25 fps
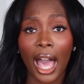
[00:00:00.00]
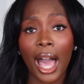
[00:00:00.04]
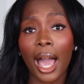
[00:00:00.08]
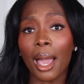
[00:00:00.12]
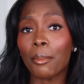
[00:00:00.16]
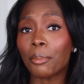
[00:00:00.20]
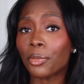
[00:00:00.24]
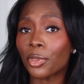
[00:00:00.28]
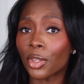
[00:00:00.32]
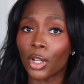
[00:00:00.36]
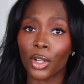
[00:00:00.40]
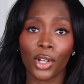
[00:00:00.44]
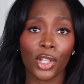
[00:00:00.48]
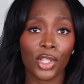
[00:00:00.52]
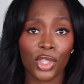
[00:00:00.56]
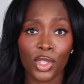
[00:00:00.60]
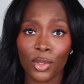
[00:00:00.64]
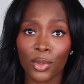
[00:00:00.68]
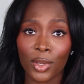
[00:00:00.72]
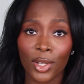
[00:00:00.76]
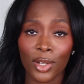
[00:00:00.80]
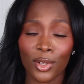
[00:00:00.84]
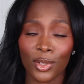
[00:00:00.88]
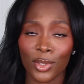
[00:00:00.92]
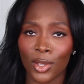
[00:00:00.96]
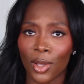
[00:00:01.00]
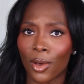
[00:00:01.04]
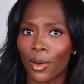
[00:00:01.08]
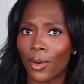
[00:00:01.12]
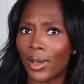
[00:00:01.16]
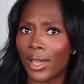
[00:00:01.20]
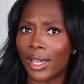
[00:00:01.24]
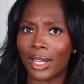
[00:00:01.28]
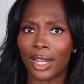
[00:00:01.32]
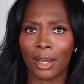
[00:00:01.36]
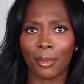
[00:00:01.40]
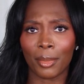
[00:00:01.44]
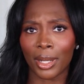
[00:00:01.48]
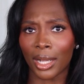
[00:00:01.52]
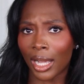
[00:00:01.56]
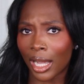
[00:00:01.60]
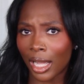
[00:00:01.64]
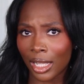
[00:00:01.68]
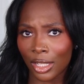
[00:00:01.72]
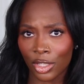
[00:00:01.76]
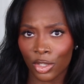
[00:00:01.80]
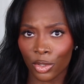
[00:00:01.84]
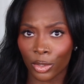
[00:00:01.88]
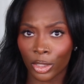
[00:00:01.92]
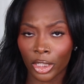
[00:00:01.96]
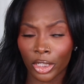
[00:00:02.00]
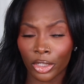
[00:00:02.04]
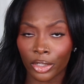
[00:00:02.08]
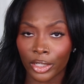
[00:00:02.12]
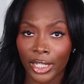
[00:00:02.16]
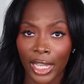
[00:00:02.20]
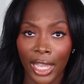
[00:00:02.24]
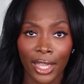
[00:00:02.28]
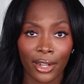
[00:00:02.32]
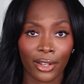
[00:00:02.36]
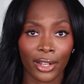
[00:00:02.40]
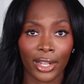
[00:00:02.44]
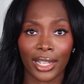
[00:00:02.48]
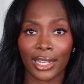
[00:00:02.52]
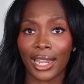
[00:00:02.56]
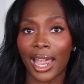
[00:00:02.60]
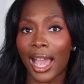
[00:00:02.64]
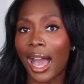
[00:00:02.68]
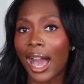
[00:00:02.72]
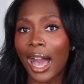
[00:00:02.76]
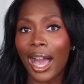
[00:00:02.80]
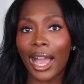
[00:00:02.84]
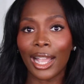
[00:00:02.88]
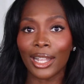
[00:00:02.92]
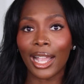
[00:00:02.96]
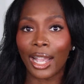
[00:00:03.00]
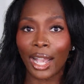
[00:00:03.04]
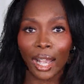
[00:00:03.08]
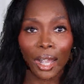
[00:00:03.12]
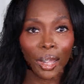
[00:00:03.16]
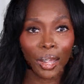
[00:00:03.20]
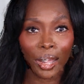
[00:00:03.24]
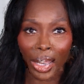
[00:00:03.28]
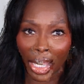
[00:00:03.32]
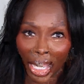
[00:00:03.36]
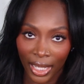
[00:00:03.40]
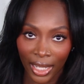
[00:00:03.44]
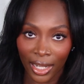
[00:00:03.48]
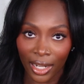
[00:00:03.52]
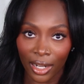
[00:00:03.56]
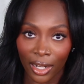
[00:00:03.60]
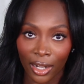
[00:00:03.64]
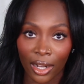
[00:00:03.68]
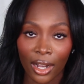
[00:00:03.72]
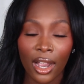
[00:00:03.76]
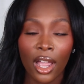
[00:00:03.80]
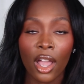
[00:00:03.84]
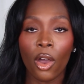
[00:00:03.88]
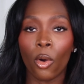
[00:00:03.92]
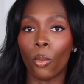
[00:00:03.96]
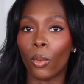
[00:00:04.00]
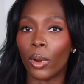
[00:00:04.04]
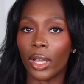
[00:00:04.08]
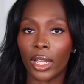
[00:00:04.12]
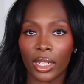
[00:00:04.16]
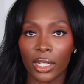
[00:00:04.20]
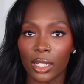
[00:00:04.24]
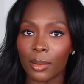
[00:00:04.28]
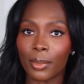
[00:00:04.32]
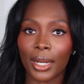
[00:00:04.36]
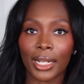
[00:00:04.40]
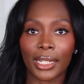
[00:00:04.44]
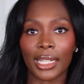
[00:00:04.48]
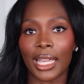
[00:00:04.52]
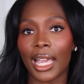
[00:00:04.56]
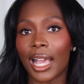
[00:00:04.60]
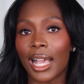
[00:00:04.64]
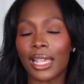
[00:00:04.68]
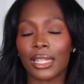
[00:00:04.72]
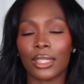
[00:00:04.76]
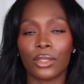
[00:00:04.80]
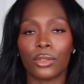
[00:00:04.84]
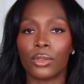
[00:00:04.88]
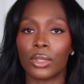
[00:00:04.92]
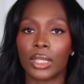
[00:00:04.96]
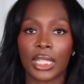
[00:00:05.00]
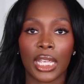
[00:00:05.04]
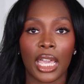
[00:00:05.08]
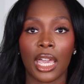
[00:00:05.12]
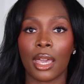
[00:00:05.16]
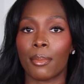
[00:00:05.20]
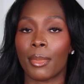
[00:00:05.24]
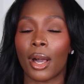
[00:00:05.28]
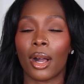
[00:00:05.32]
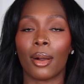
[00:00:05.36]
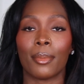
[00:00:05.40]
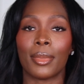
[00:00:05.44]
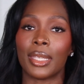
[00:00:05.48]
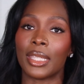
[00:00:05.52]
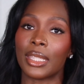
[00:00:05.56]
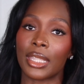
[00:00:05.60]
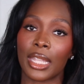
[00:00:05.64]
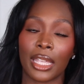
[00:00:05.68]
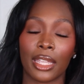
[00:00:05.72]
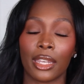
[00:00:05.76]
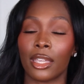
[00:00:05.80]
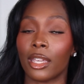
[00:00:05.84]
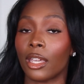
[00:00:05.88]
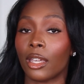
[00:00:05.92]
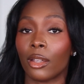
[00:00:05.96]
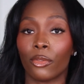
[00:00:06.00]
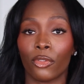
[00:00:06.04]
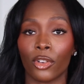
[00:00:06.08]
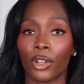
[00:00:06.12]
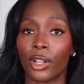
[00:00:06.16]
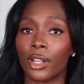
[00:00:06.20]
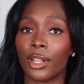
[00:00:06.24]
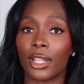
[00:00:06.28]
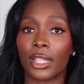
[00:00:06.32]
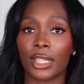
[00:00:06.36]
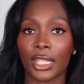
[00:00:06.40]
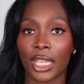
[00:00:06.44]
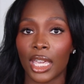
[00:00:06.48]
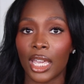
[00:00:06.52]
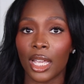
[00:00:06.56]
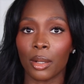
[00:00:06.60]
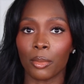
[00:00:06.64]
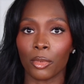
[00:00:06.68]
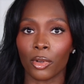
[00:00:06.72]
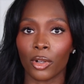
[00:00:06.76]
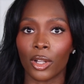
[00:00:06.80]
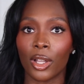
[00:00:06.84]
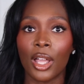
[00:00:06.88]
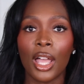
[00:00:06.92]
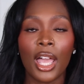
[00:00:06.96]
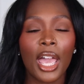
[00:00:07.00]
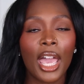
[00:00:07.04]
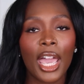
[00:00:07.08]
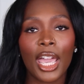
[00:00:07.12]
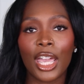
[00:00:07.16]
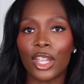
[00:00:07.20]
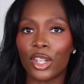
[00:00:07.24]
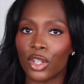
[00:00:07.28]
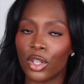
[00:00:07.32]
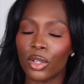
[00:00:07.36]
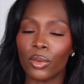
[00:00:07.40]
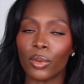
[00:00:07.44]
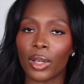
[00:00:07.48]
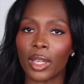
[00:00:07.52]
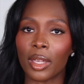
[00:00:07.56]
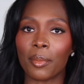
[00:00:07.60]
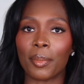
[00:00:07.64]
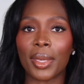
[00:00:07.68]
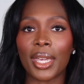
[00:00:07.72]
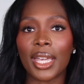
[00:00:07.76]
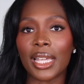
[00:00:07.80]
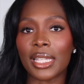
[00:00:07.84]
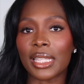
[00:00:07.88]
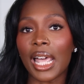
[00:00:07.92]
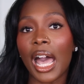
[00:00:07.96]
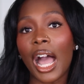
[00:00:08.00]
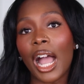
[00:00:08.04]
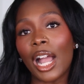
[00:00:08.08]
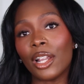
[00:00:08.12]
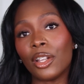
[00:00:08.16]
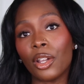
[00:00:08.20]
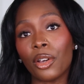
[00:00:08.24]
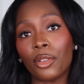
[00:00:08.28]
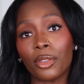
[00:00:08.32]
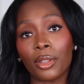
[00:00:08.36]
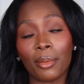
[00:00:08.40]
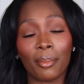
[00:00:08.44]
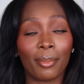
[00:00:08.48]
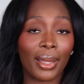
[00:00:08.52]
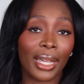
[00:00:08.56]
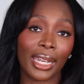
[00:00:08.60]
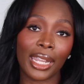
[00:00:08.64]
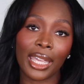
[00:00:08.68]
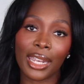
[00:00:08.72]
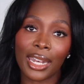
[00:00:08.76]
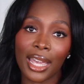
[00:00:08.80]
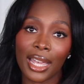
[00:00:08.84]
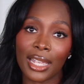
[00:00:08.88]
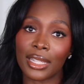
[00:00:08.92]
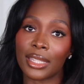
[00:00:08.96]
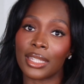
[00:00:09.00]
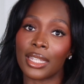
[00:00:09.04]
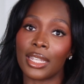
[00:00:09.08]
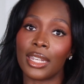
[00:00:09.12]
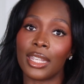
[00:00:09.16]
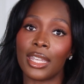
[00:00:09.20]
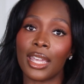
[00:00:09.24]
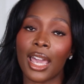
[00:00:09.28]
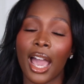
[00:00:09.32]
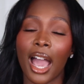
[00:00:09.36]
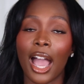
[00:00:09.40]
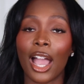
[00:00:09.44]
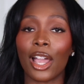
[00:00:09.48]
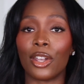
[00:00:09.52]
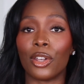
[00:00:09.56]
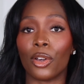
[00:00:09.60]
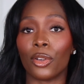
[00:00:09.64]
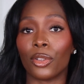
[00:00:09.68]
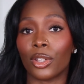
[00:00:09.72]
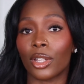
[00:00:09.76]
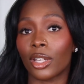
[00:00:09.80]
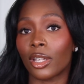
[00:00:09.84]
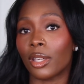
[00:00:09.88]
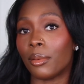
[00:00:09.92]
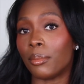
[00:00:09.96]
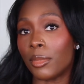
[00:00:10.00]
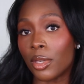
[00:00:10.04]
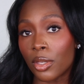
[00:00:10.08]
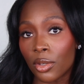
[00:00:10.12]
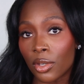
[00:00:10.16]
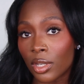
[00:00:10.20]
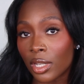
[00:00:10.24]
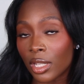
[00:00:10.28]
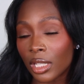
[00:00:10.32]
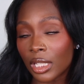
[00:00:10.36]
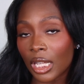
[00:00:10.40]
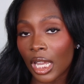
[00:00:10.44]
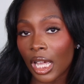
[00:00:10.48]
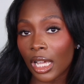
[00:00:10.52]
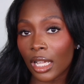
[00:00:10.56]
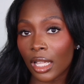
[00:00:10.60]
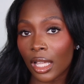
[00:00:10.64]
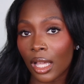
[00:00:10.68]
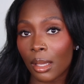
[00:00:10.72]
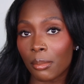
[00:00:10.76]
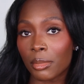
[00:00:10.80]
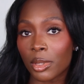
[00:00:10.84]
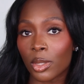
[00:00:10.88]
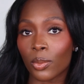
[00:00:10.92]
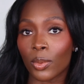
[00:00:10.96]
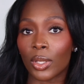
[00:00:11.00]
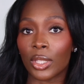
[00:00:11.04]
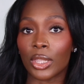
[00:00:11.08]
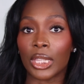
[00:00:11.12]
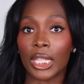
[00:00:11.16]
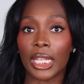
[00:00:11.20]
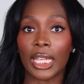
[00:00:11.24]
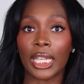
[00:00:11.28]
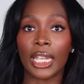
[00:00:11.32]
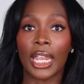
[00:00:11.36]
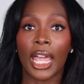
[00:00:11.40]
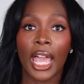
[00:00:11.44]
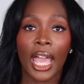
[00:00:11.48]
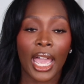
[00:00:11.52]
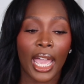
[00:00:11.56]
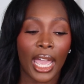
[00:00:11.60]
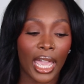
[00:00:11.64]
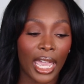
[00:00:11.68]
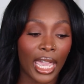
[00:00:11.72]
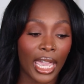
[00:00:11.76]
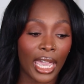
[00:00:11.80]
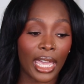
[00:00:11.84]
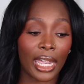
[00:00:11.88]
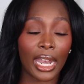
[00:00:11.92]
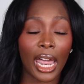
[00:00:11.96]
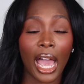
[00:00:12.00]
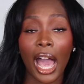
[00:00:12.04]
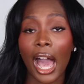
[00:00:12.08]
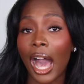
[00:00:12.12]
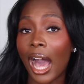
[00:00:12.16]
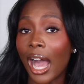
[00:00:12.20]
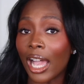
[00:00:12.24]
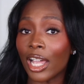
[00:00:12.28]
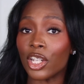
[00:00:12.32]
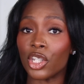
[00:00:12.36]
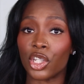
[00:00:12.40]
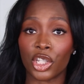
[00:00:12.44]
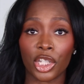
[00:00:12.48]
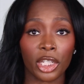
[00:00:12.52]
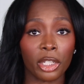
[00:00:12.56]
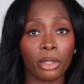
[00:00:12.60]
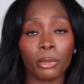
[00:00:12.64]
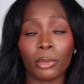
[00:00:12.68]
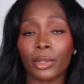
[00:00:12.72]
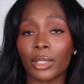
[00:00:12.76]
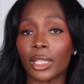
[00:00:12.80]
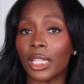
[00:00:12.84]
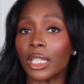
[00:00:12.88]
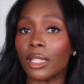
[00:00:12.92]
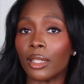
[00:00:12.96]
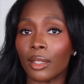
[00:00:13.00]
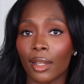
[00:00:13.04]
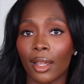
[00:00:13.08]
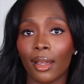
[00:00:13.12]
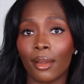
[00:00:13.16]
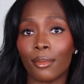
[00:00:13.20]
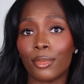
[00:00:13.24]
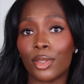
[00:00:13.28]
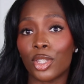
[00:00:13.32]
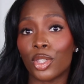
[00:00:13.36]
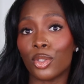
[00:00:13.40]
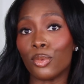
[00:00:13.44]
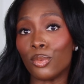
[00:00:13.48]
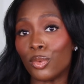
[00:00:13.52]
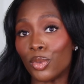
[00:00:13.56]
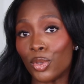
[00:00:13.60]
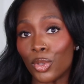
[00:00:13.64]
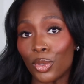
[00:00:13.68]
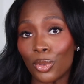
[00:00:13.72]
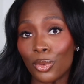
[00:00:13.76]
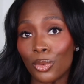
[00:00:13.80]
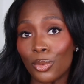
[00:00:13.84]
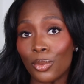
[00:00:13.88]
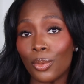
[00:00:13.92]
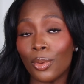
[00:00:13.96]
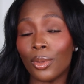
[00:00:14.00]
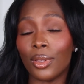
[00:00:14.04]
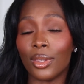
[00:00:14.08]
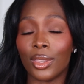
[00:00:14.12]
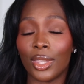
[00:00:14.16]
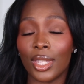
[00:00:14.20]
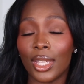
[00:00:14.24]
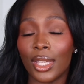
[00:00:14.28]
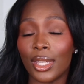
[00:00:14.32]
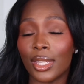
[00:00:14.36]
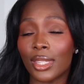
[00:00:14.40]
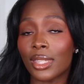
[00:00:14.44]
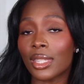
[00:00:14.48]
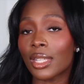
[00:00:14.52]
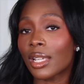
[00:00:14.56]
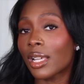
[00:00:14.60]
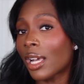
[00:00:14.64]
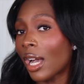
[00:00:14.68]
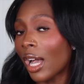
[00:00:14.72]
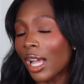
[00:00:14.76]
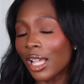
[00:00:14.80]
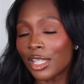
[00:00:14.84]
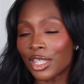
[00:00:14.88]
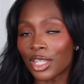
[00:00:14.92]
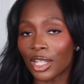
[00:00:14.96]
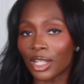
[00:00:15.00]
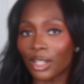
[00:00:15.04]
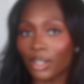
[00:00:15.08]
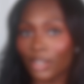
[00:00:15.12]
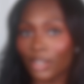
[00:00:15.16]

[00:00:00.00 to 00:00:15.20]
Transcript: I'm 32 years old and I'm a content creator, and I don't care what anybody has to say about me sitting in front of this camera and doing because I know the money that's in it, I know the community that comes with it, and I genuinely love to do this content